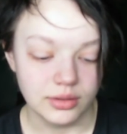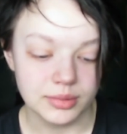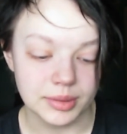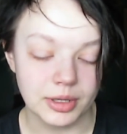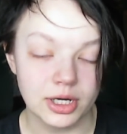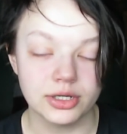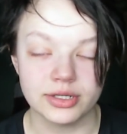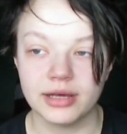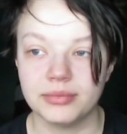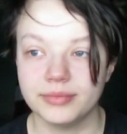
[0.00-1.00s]
my partner
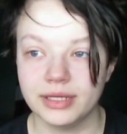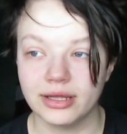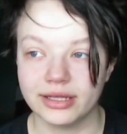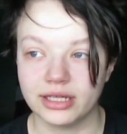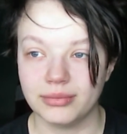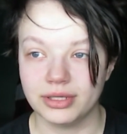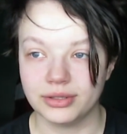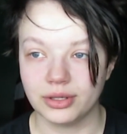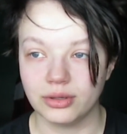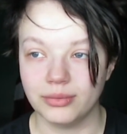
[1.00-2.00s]
kept yelling at me to
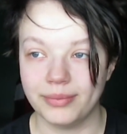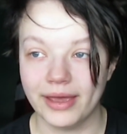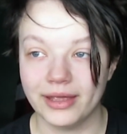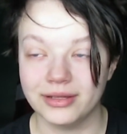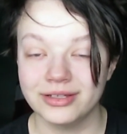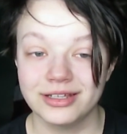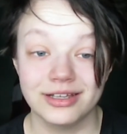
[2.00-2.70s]
go to bed.